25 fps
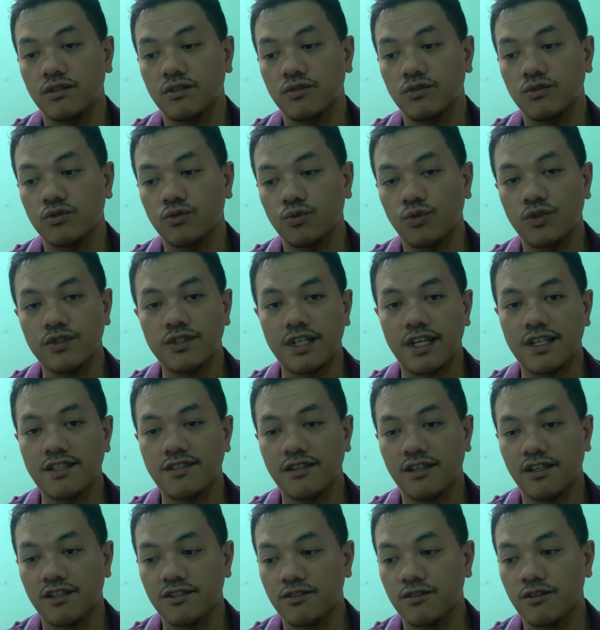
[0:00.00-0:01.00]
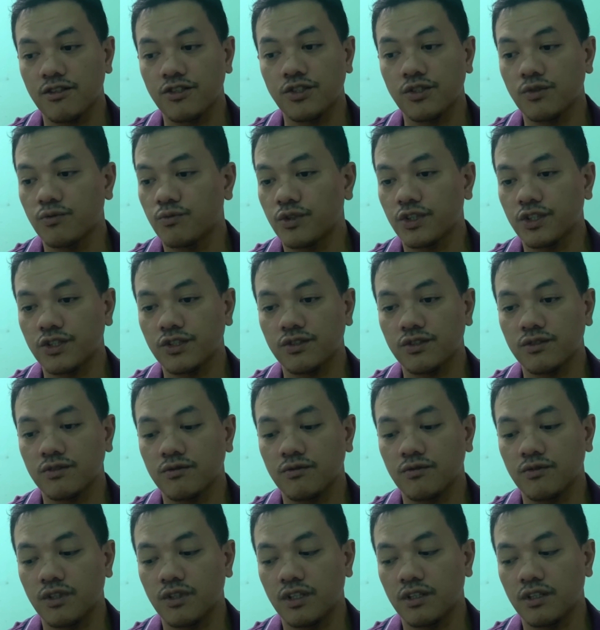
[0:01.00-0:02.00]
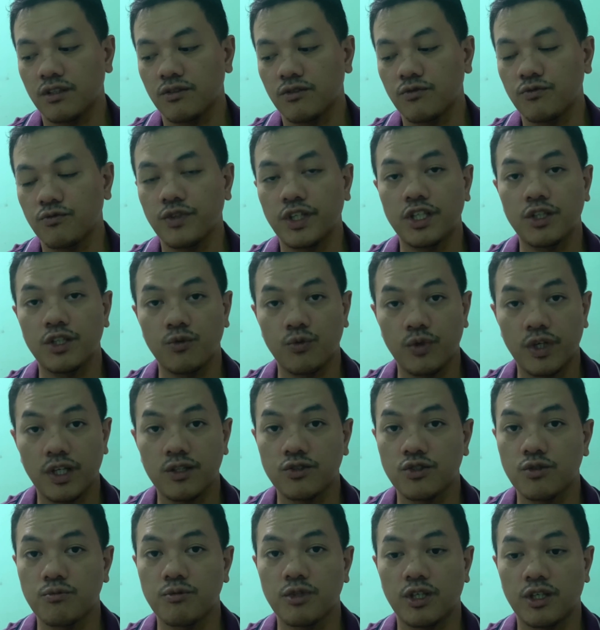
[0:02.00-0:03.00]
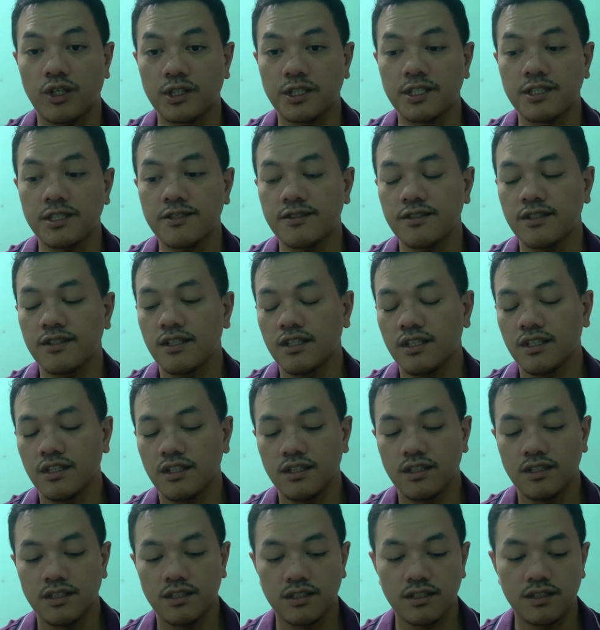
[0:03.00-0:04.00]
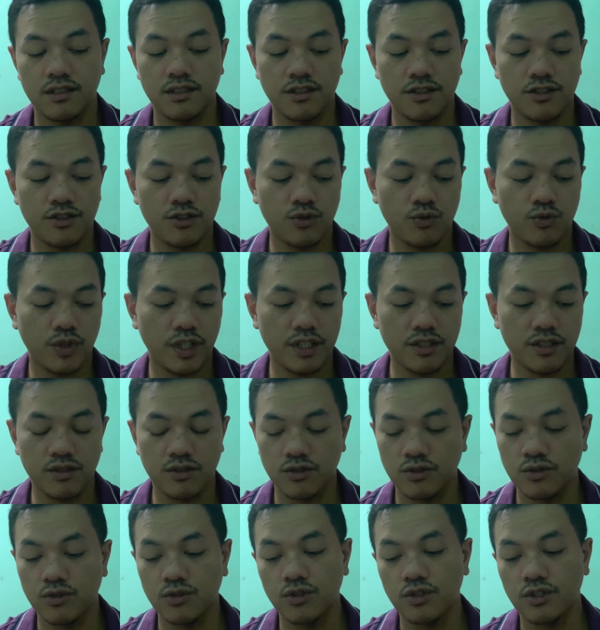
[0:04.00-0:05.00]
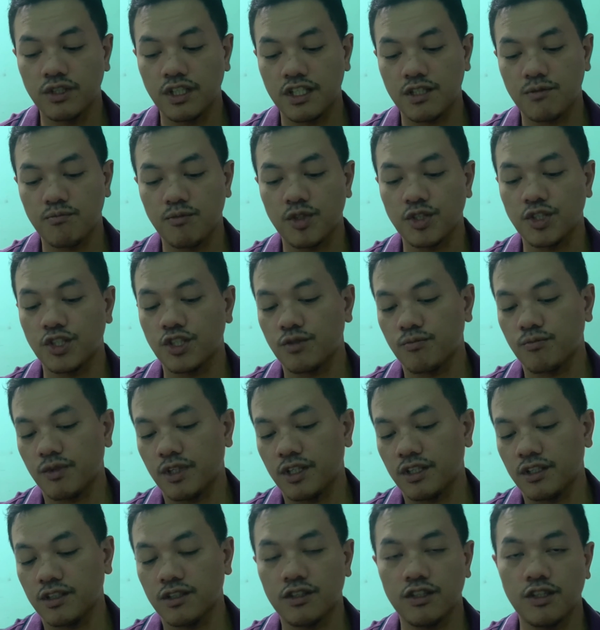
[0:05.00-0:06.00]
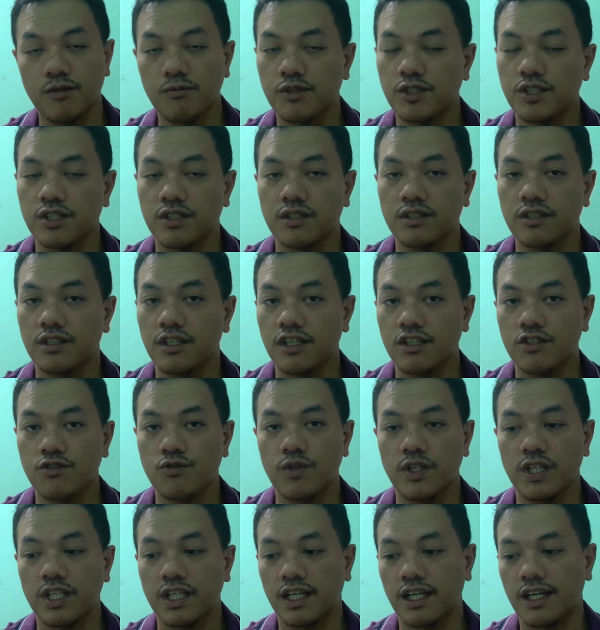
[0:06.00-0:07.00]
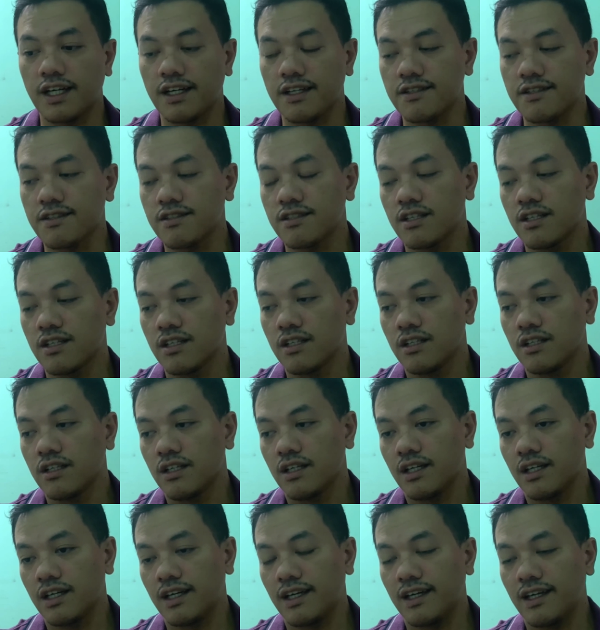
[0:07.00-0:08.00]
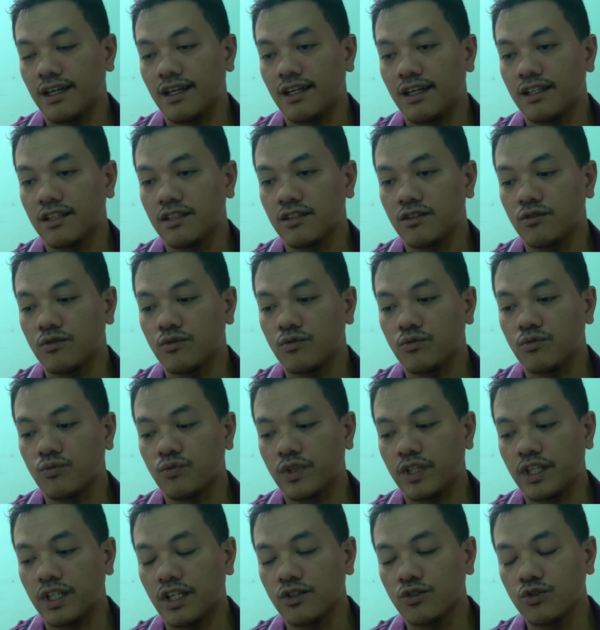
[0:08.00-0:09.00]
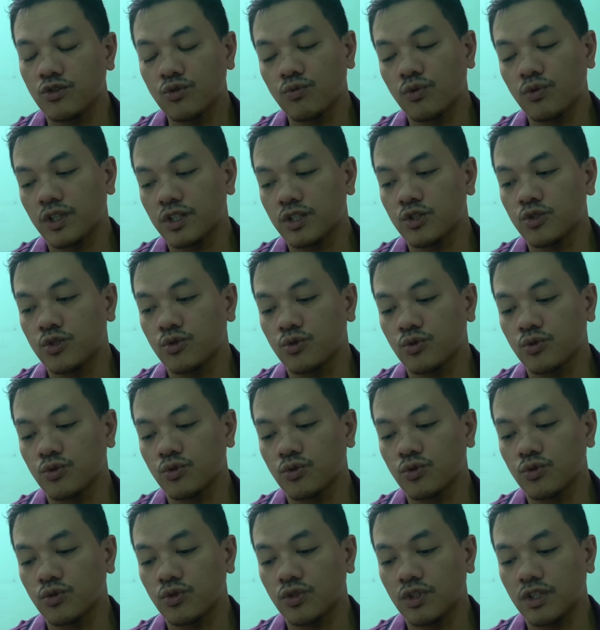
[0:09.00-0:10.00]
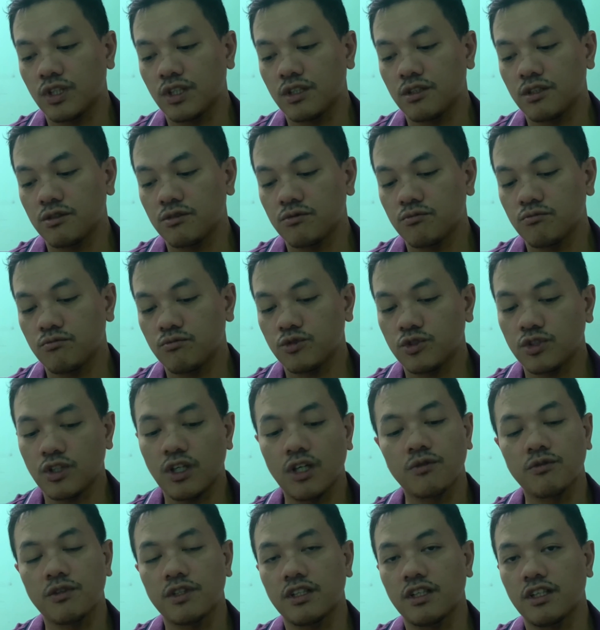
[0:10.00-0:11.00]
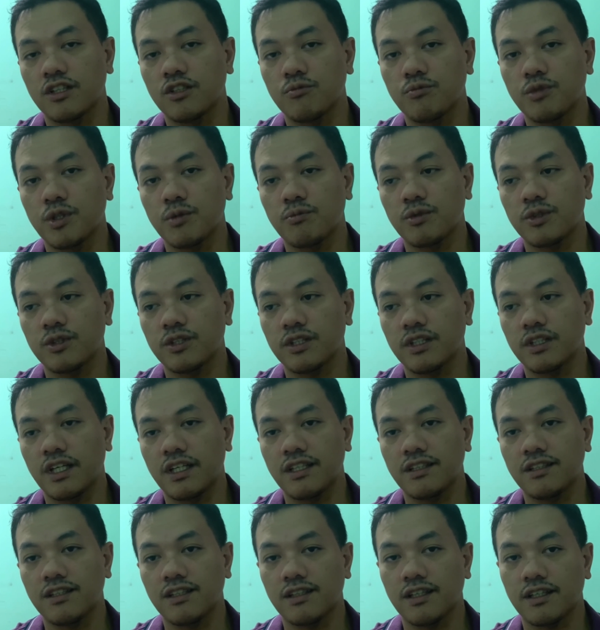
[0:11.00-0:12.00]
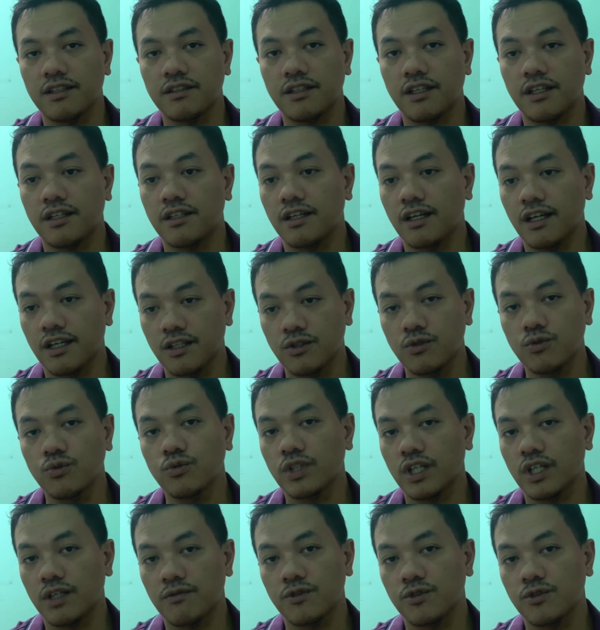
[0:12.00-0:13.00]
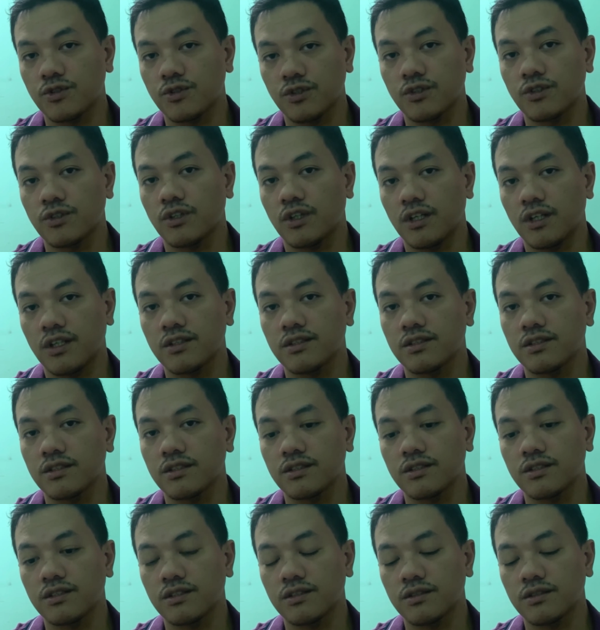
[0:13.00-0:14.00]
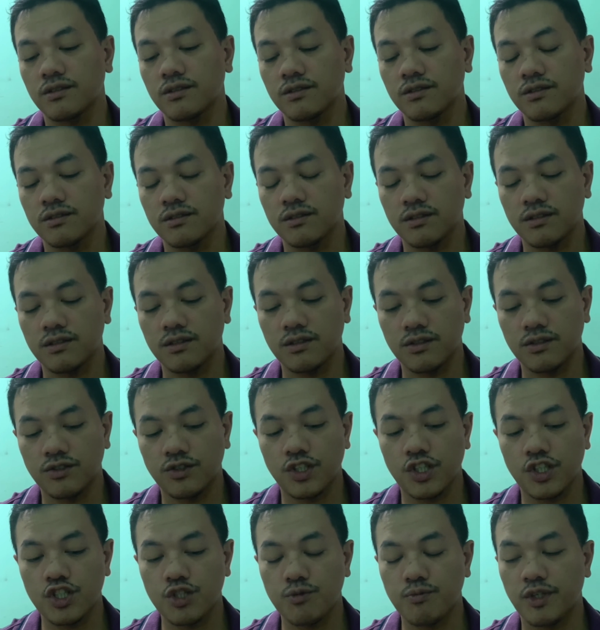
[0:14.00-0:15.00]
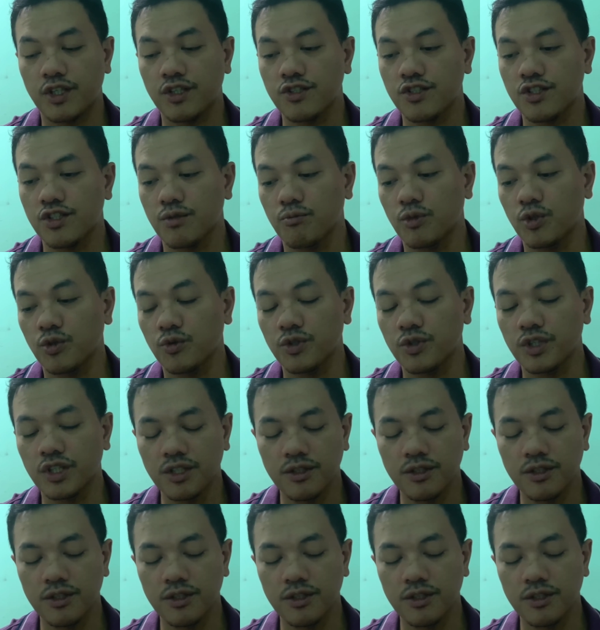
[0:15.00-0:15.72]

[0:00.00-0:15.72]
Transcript: noise isolation works very well, to be honest. It's quite good, as much as my Klipsch X20Is. And when I do want to talk with other people or anything like that, I do have to turn on the transparency mode.